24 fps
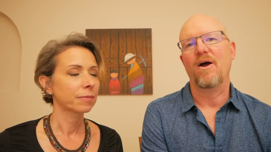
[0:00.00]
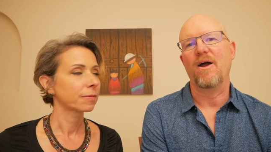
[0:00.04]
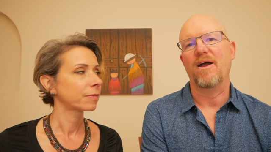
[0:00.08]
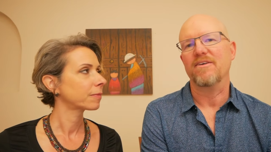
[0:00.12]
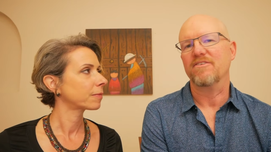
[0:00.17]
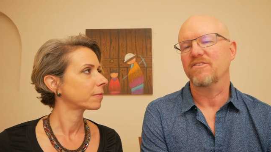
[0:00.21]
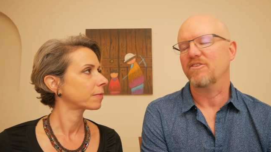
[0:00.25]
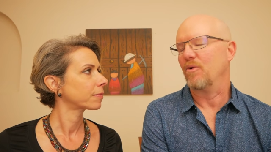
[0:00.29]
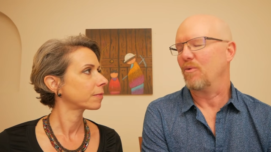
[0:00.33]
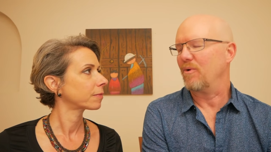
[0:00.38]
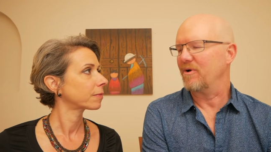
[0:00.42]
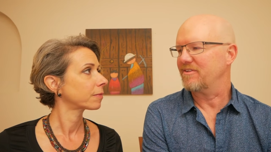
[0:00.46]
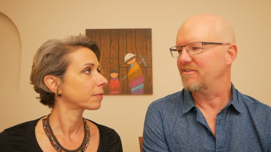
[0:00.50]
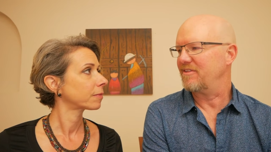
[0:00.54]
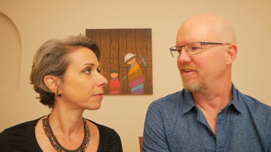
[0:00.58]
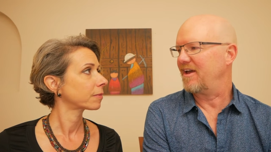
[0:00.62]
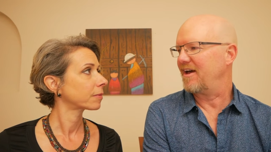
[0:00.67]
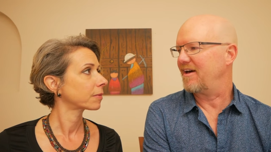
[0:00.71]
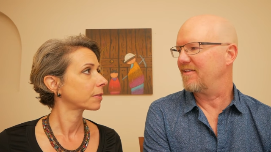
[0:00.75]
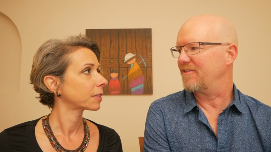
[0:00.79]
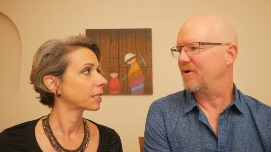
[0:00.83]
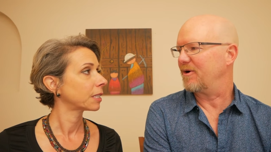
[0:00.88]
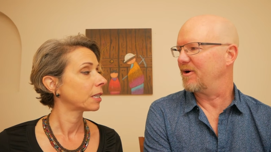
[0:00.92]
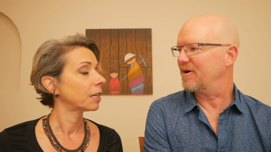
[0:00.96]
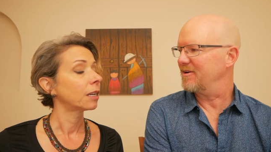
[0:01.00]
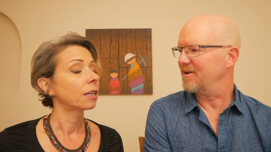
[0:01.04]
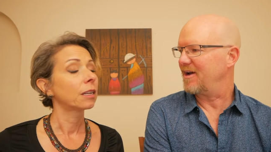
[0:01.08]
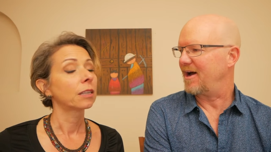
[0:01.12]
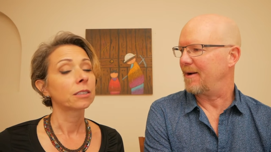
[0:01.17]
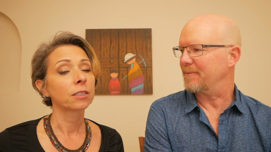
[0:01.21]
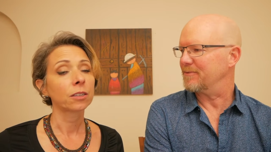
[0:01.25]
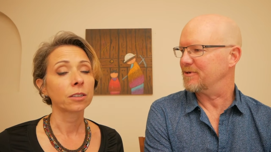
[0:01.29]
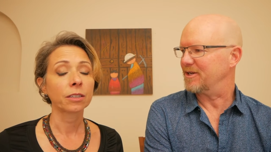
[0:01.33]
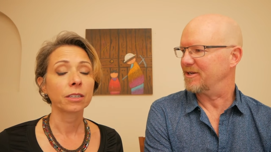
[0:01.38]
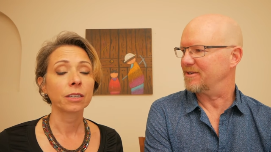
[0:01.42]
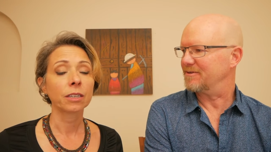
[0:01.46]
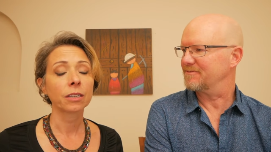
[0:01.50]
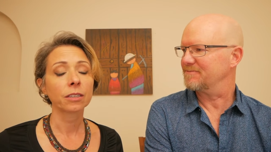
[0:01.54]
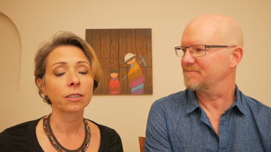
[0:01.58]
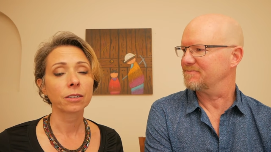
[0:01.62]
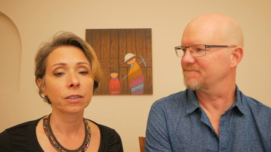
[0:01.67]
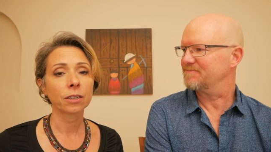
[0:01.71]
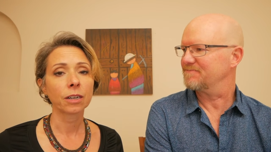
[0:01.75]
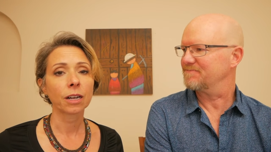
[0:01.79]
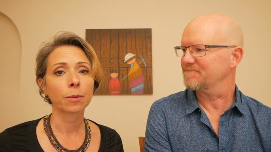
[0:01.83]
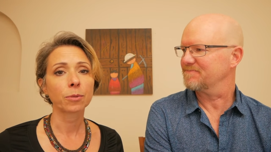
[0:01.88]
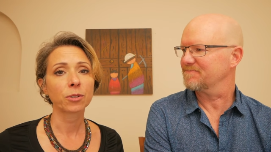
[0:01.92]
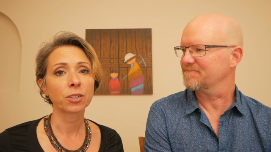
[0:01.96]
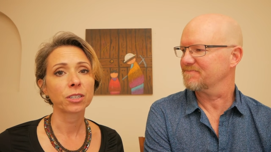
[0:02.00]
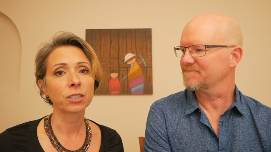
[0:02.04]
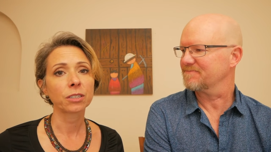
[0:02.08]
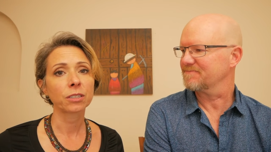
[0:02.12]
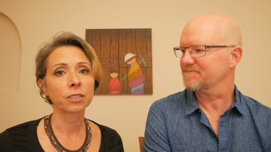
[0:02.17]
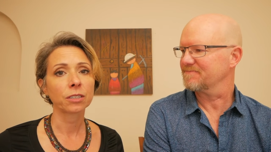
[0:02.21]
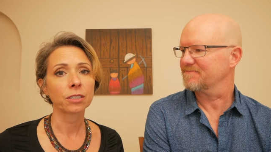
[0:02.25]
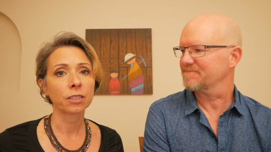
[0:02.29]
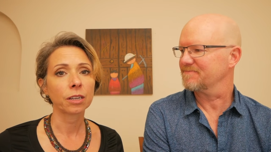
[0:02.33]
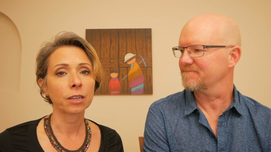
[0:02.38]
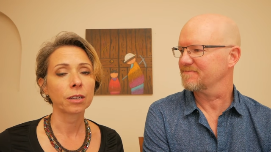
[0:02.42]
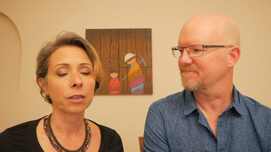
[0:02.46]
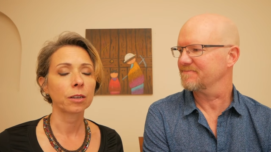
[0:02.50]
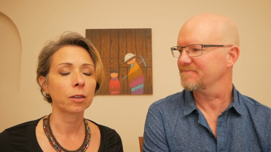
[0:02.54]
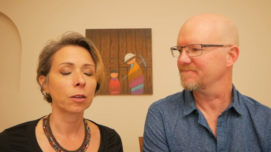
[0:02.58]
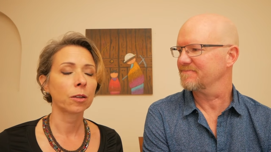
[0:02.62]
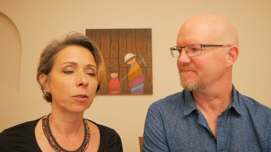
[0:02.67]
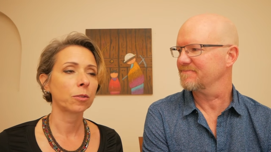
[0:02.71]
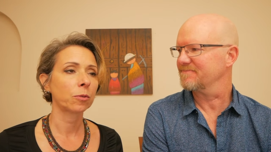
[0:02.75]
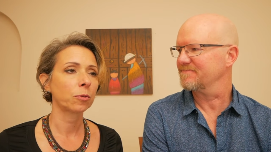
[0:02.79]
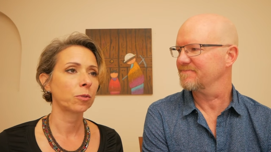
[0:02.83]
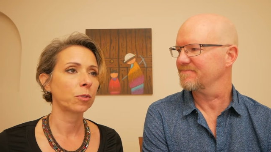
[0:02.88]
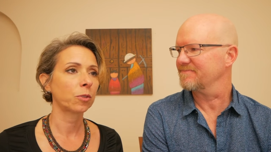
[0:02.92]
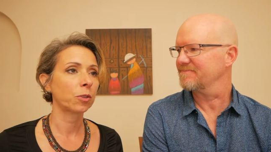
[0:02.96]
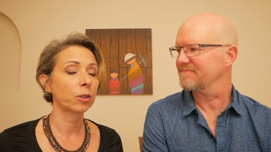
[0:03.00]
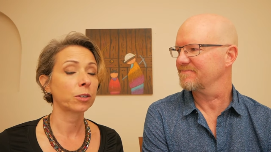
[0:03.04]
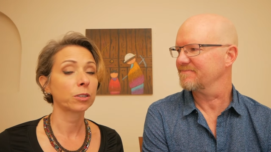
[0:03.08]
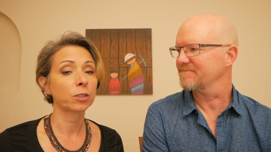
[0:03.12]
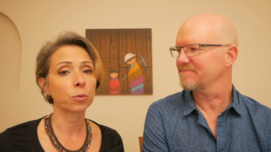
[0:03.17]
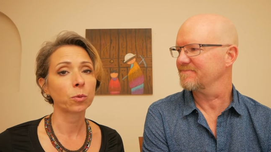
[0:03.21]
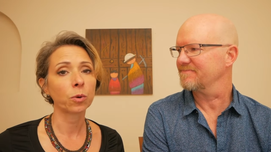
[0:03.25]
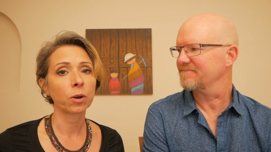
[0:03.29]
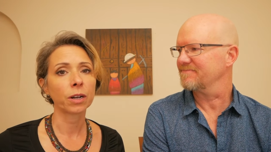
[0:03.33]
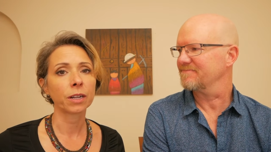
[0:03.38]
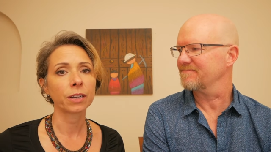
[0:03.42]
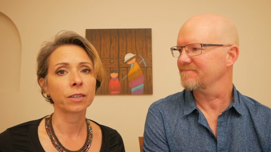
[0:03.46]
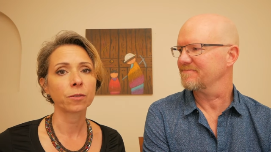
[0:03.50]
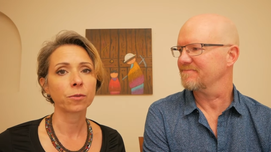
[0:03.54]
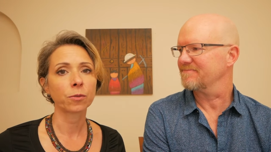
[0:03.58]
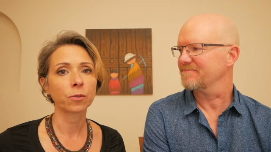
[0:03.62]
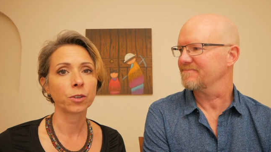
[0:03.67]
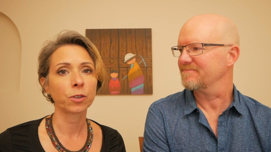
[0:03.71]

Speaker 1: All right,
Speaker 2: so what's the other option? So the other
Speaker 1: options, there's one.